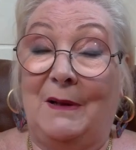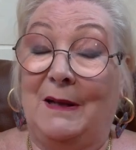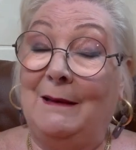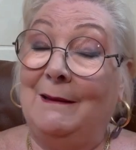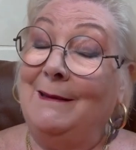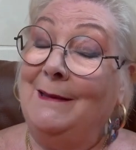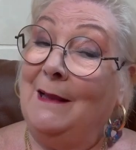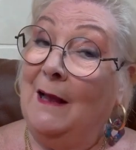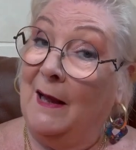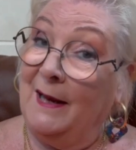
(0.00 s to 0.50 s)

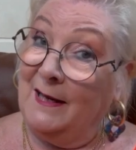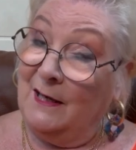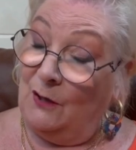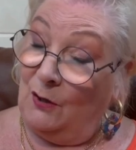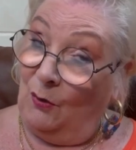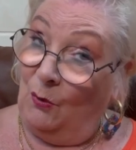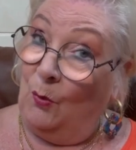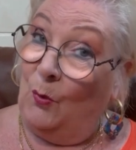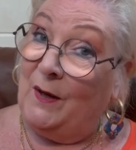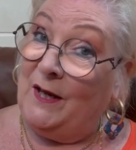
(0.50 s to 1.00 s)

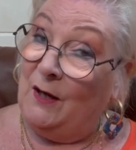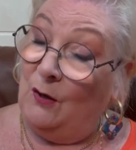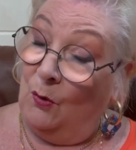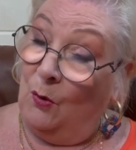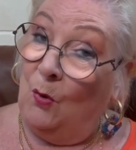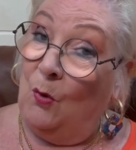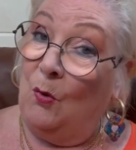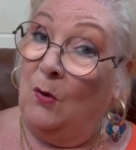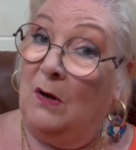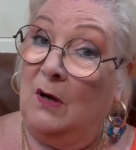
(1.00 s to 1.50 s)
like we
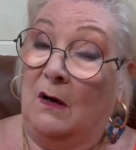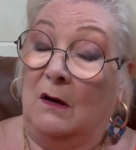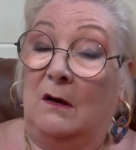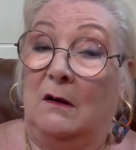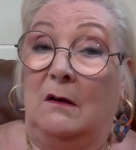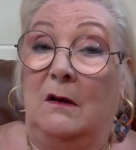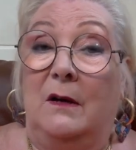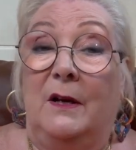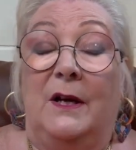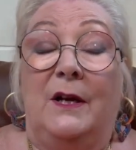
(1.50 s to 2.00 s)
all
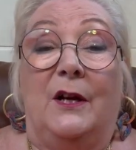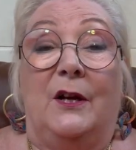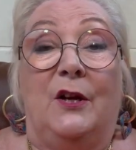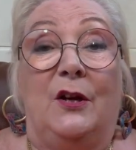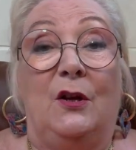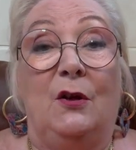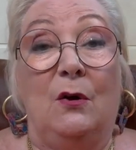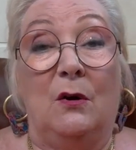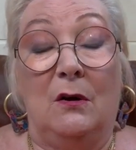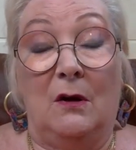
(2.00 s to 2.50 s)
are,
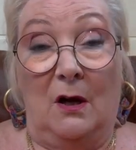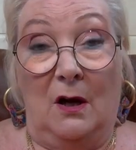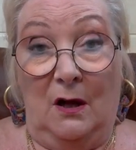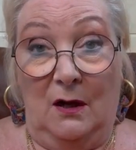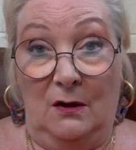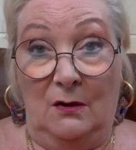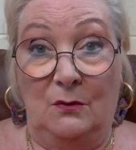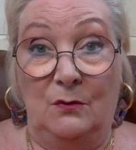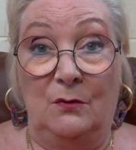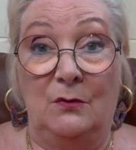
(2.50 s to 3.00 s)
your
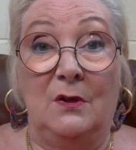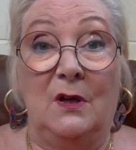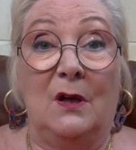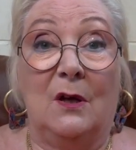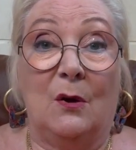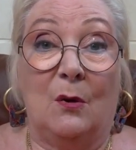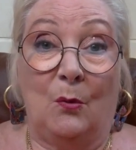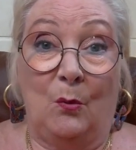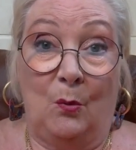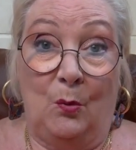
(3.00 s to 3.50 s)

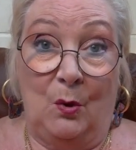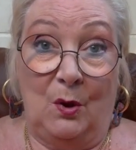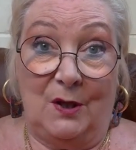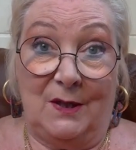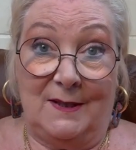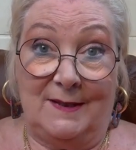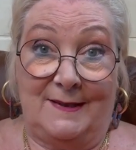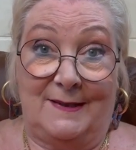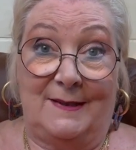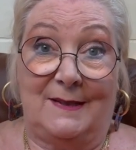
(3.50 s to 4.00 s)
own
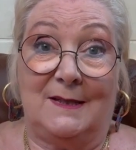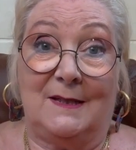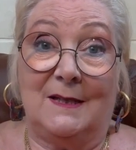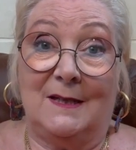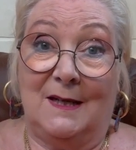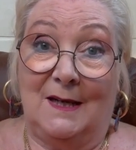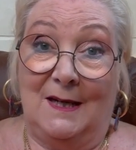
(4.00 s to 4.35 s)
worst